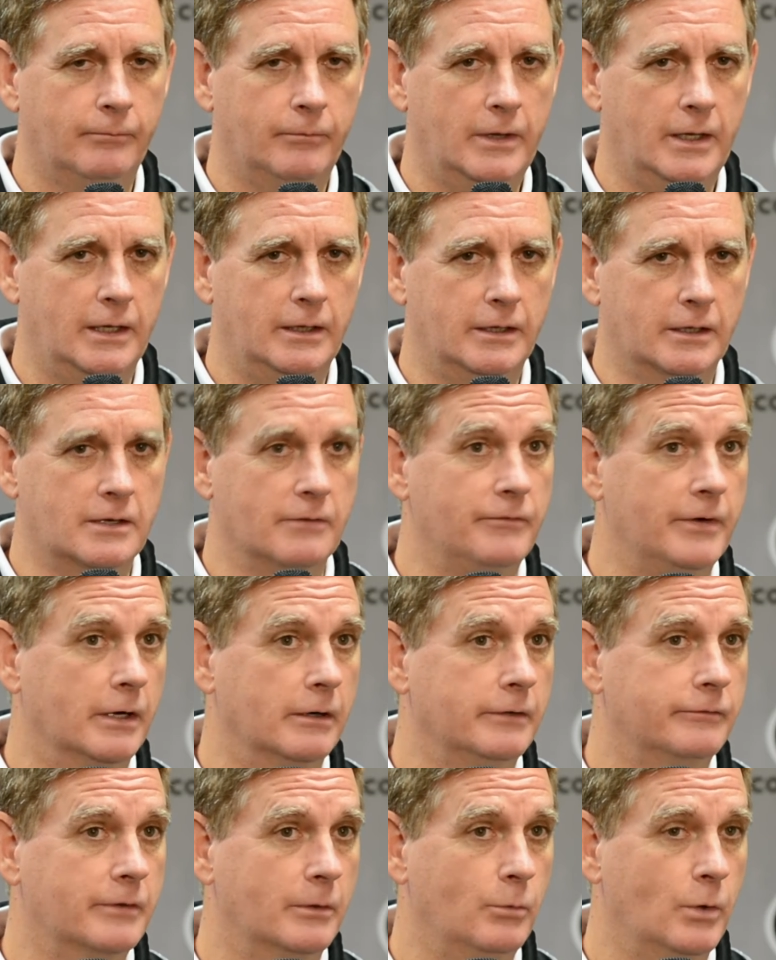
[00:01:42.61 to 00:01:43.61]
And it can
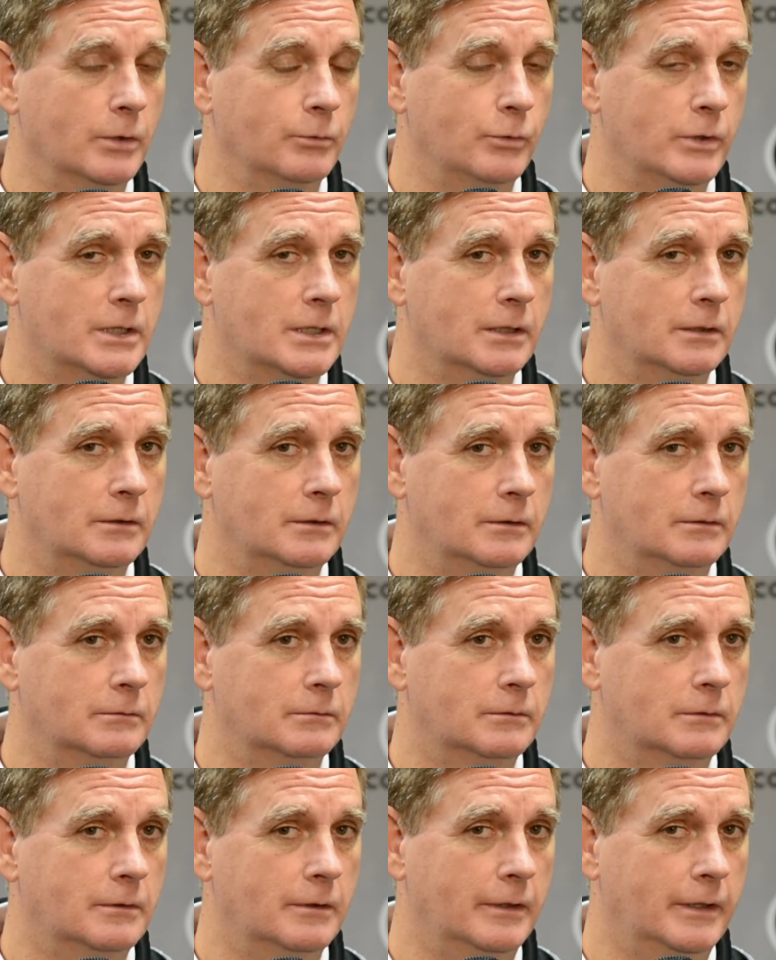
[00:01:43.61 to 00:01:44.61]
vary from one weekend
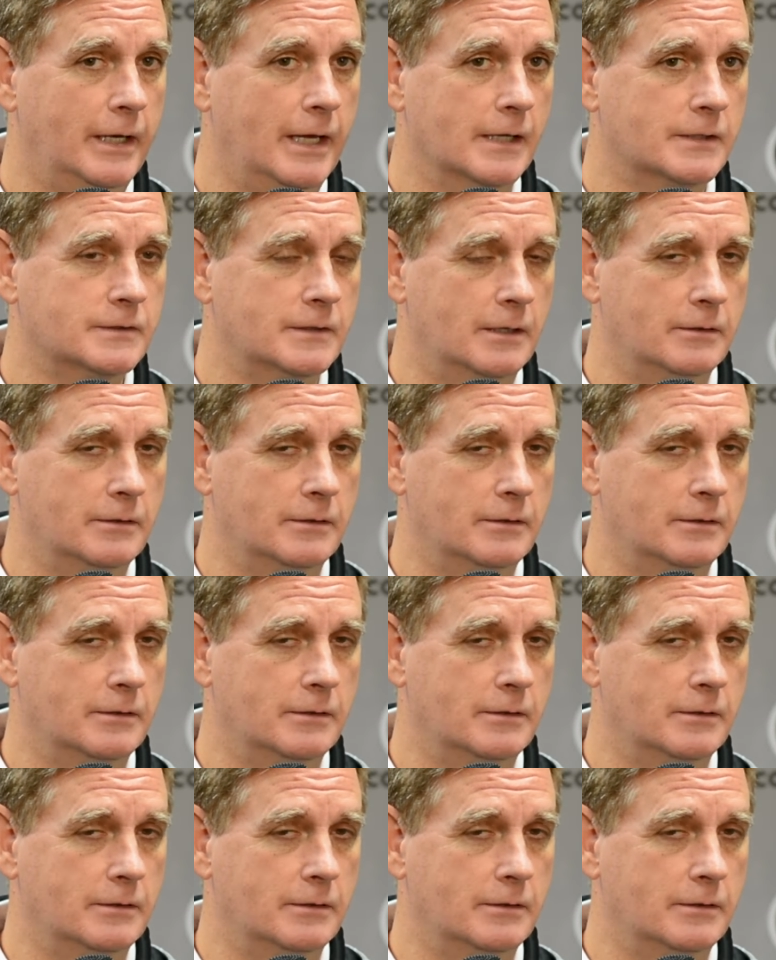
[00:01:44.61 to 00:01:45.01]
to the next.